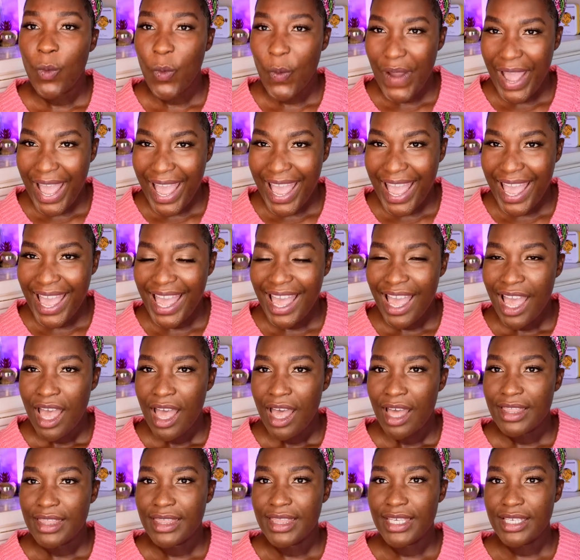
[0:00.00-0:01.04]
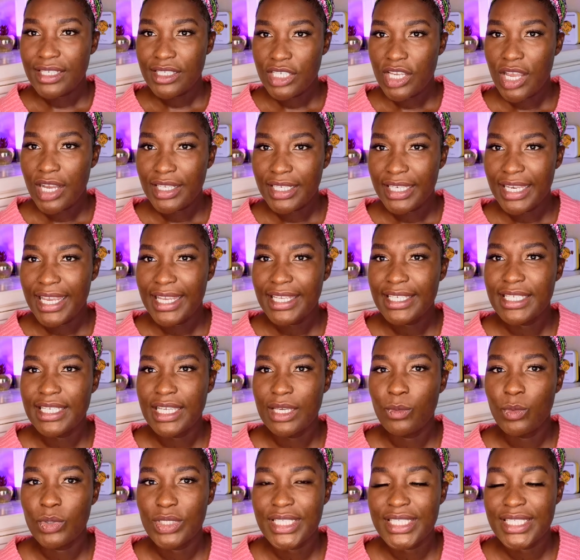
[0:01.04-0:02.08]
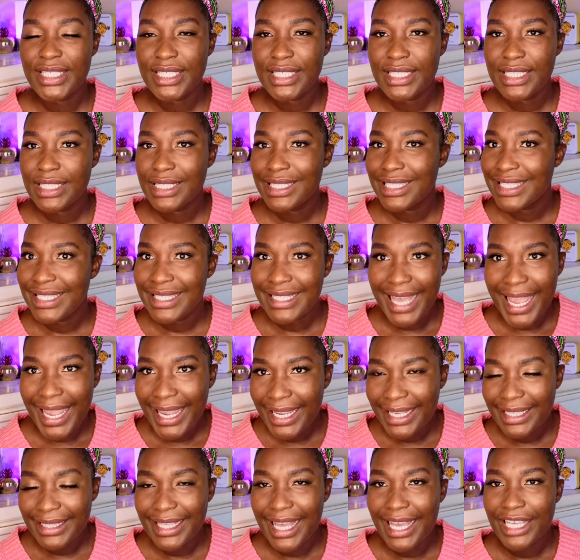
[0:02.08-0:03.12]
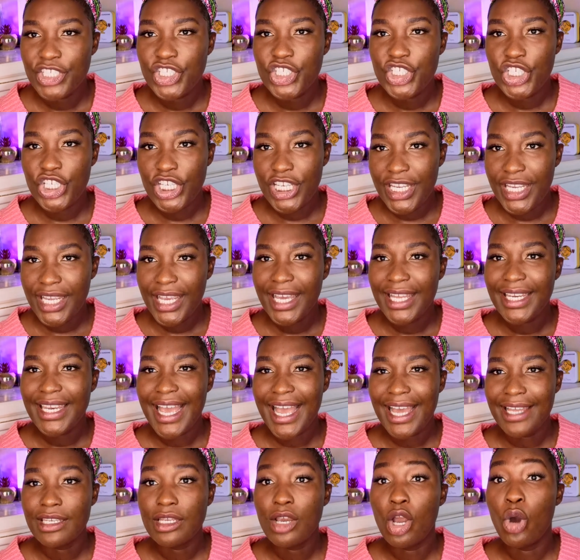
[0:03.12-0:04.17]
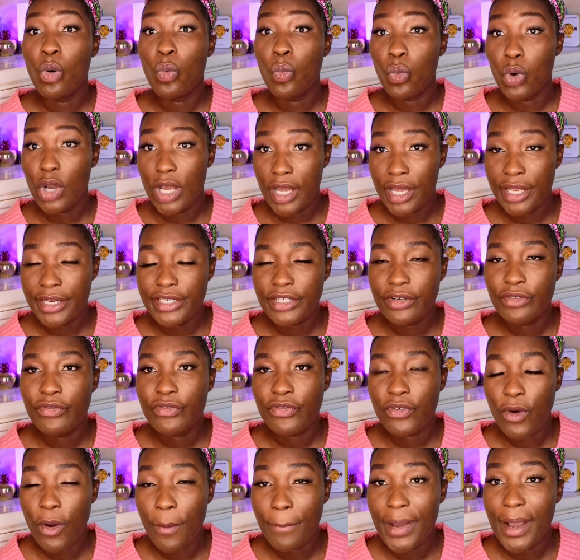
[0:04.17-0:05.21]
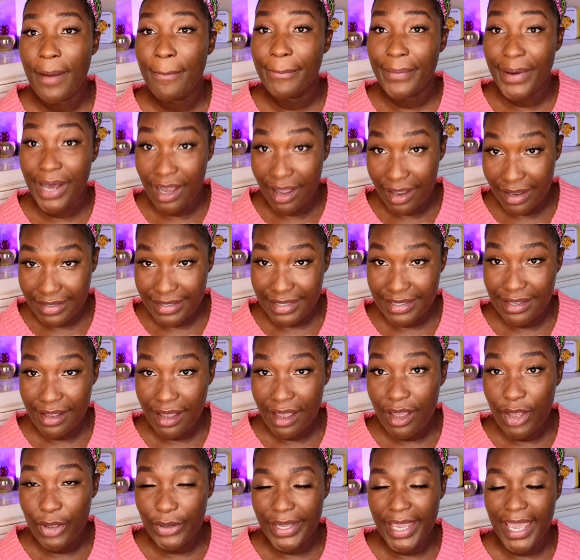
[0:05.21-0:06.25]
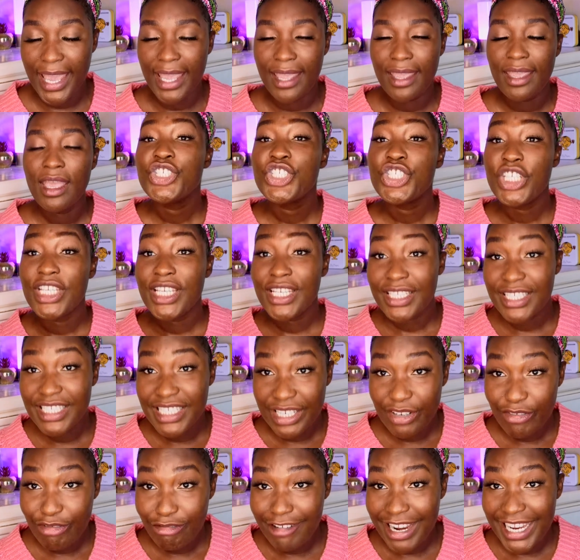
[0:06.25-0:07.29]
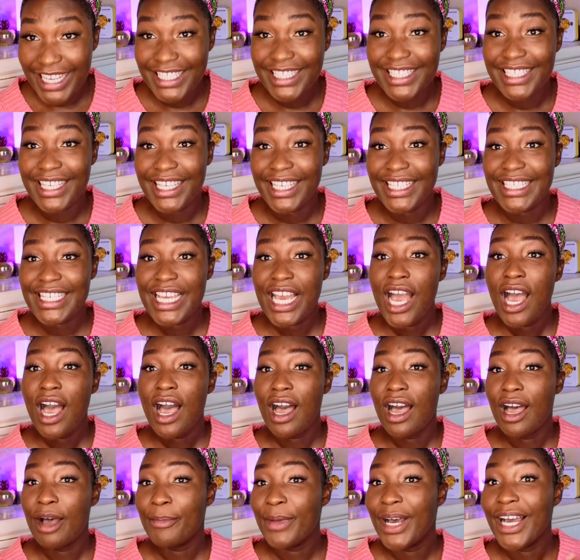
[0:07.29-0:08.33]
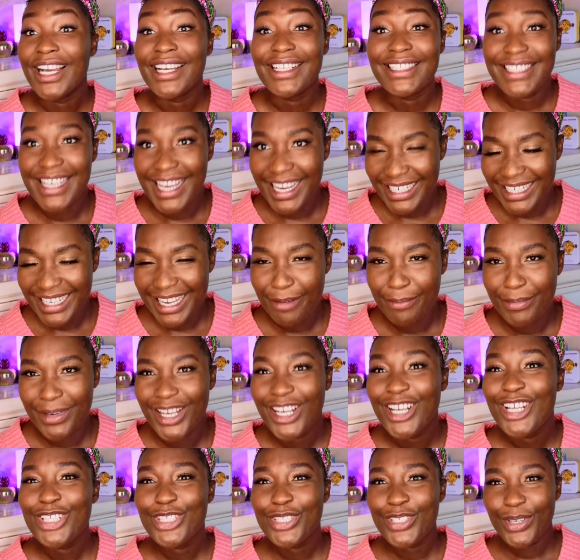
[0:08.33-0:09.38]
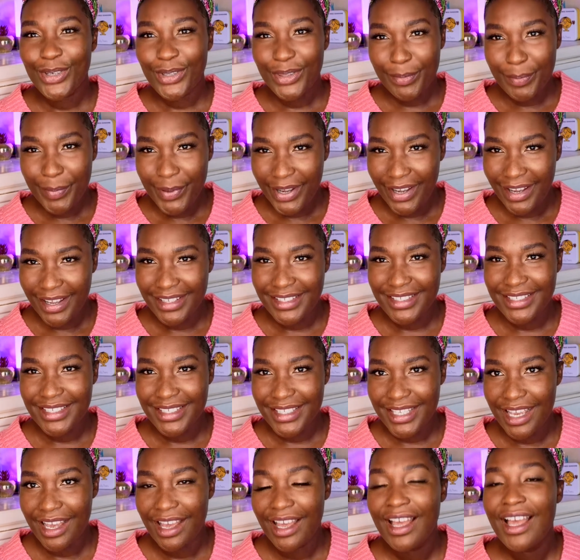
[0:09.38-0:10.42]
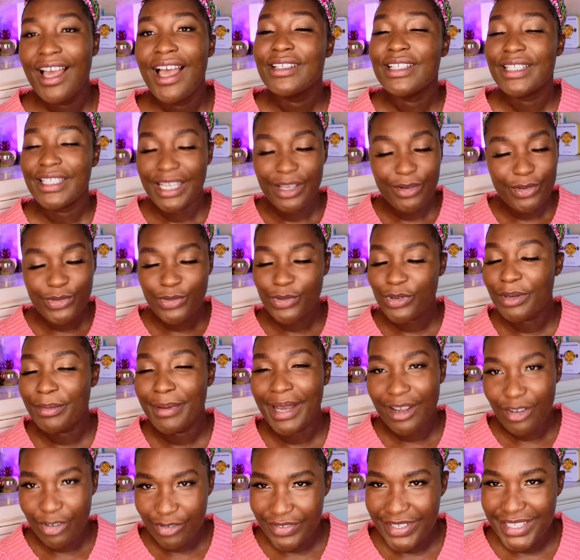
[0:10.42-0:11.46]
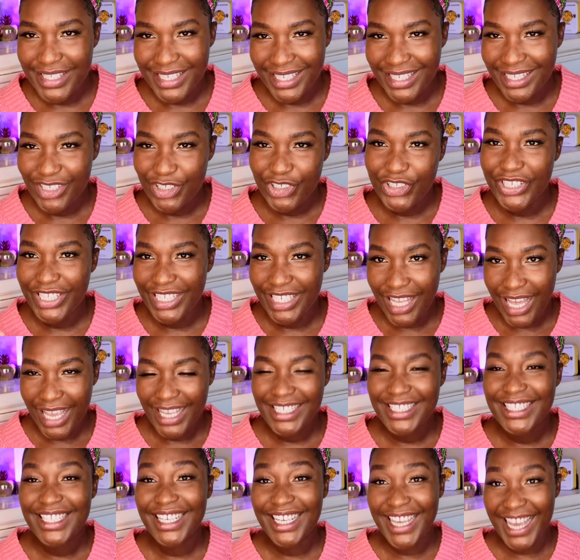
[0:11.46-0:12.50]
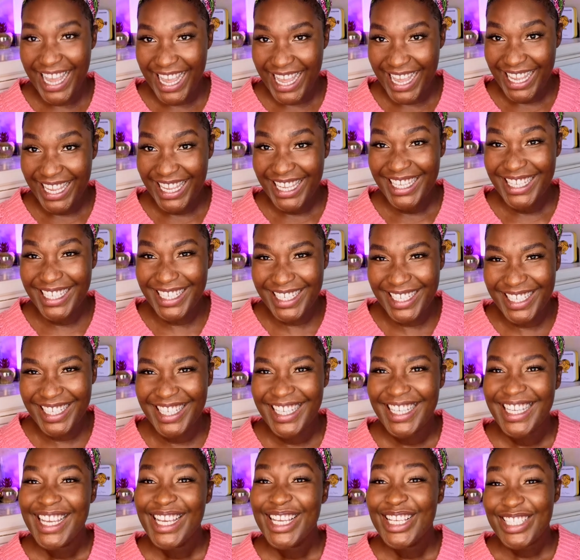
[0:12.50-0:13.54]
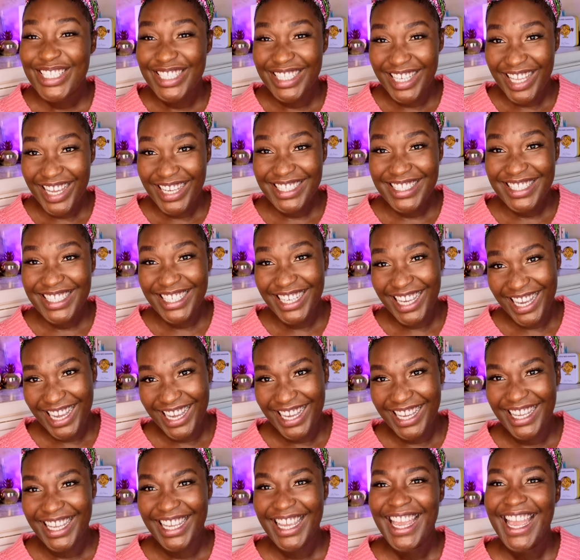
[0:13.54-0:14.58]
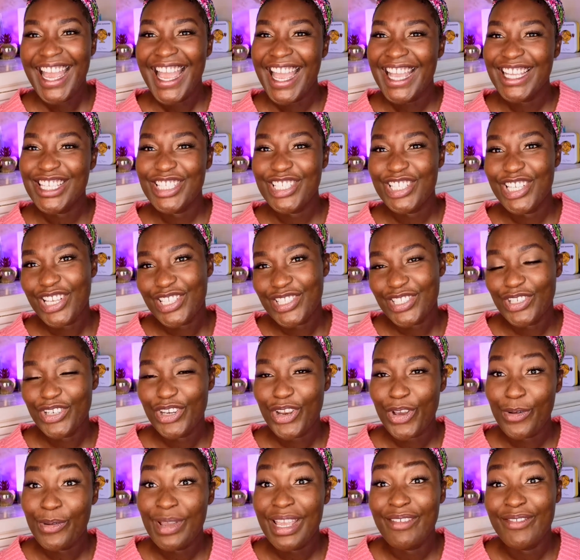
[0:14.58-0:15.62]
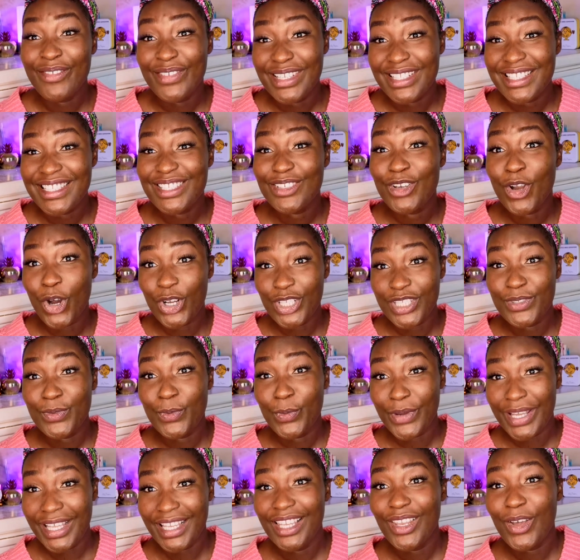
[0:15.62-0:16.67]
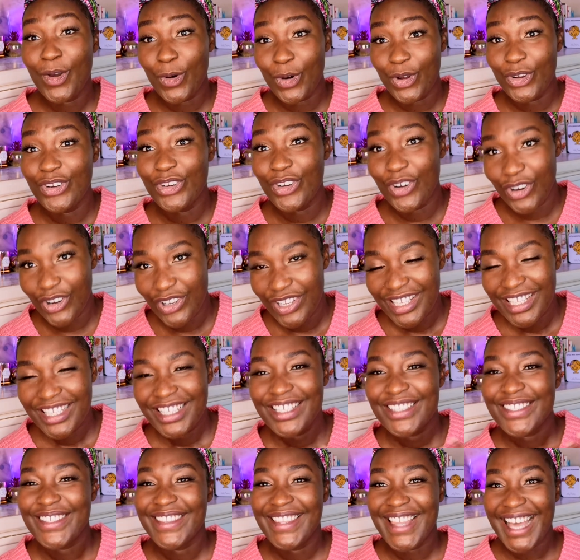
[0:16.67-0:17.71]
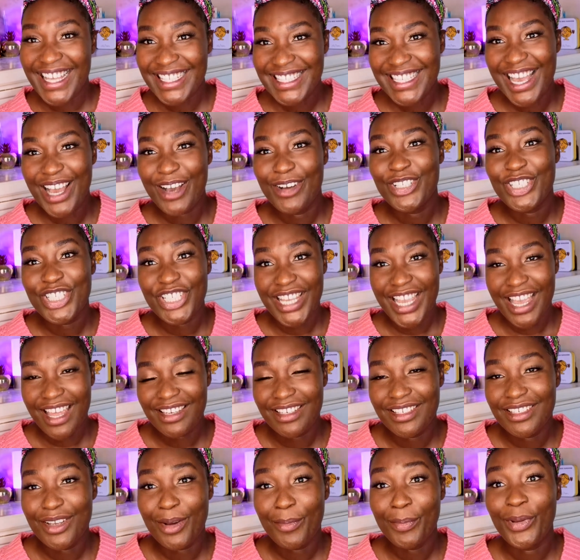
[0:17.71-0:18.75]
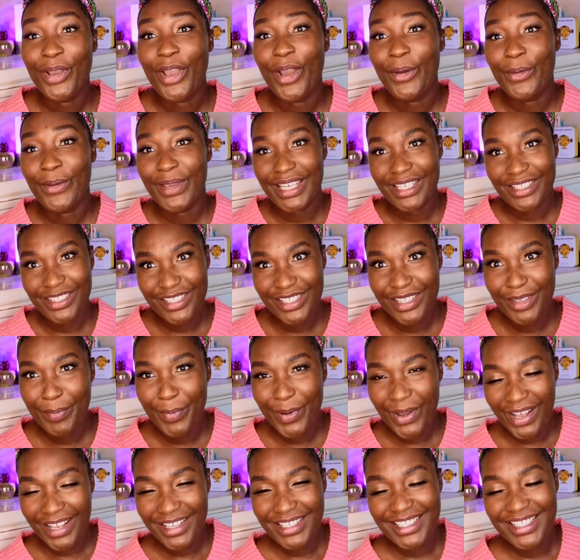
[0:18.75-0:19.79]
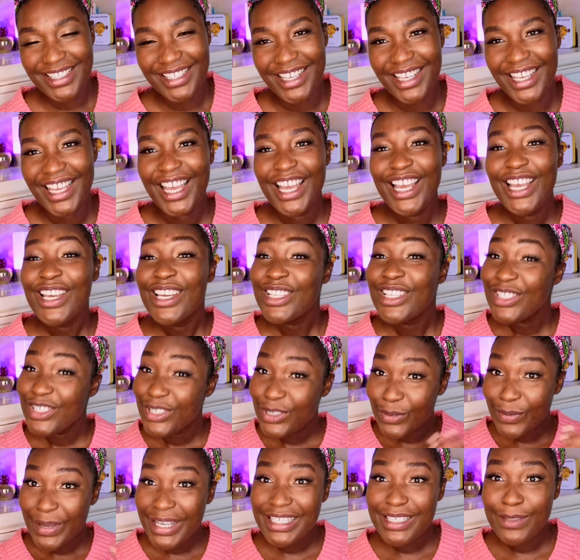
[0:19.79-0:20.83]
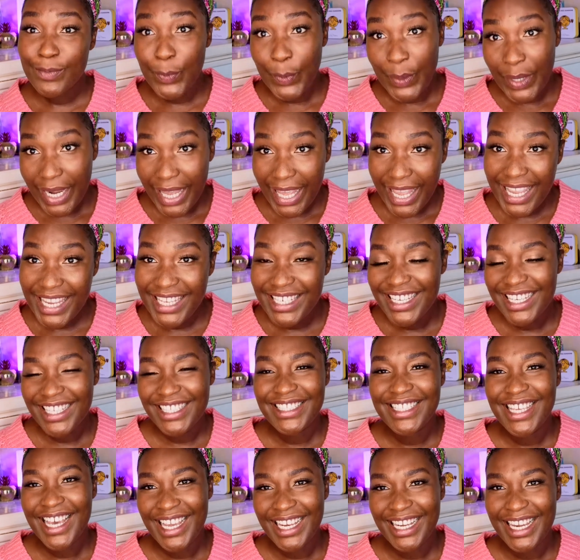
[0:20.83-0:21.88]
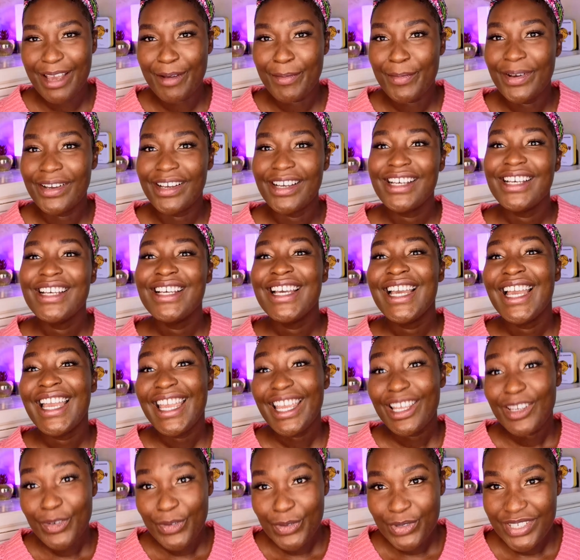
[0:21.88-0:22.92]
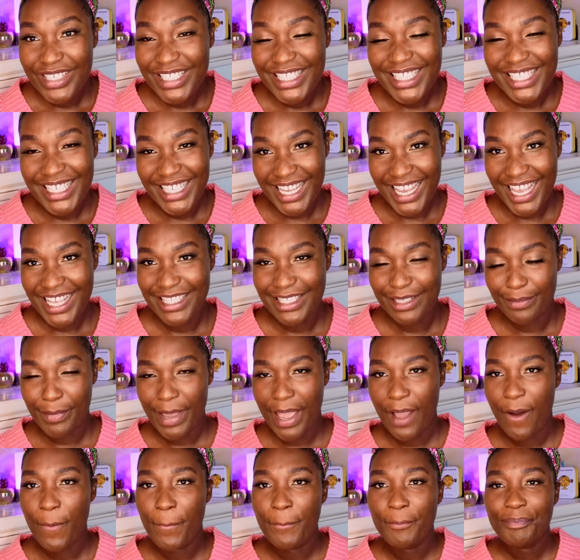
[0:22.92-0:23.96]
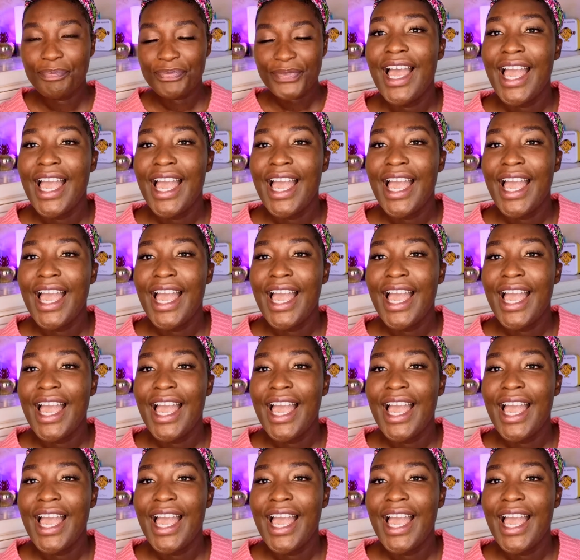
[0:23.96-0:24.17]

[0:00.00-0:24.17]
where this young lady was saying that she had had a word from a pastor, okay? She had narrated her dilemma to the pastor. It was all about, obviously, she likes a guy, she likes a guy, and she doesn't know if it's God's will or not. So that's how she ended up going to the pastor to explain her dilemma. in order to get some help.